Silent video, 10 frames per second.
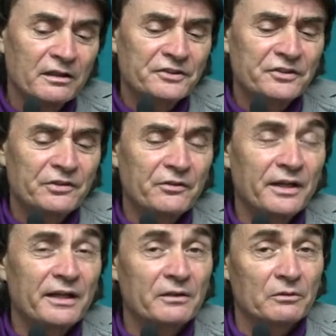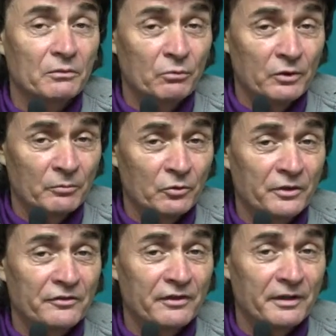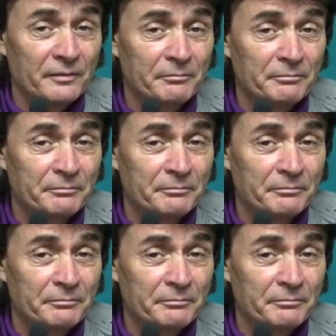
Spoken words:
Let's hear that one more time.